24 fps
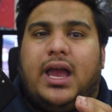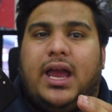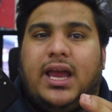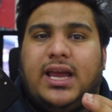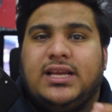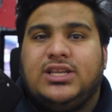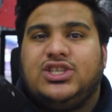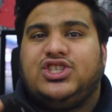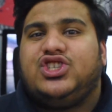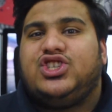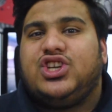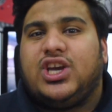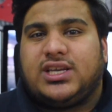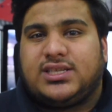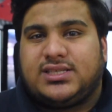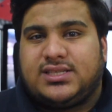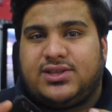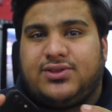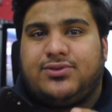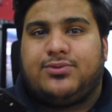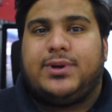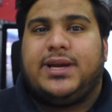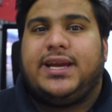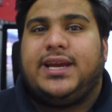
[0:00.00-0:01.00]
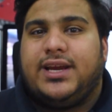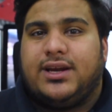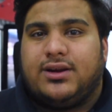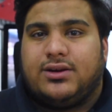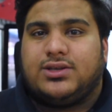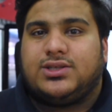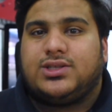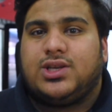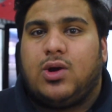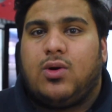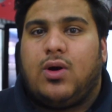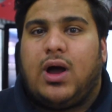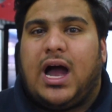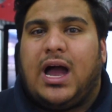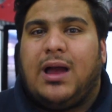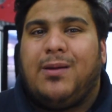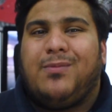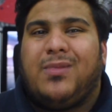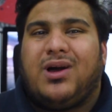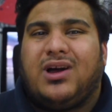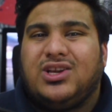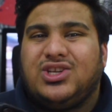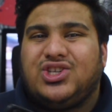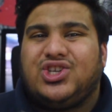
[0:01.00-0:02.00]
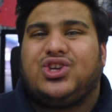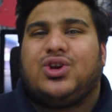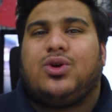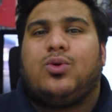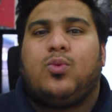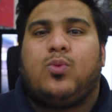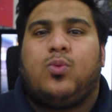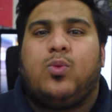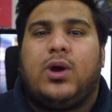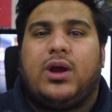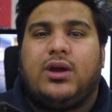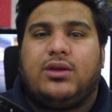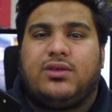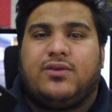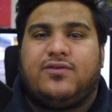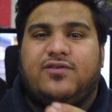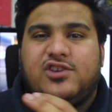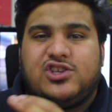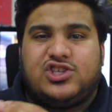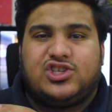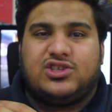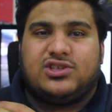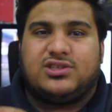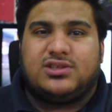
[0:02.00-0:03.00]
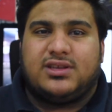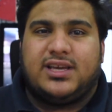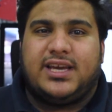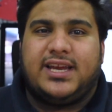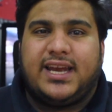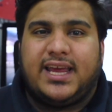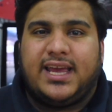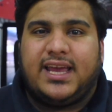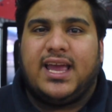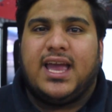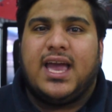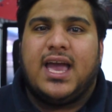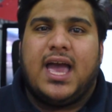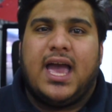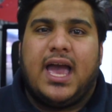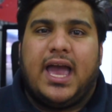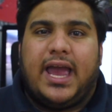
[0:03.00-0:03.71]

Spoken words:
In just 3 years. So I'm unsure where the future is leading.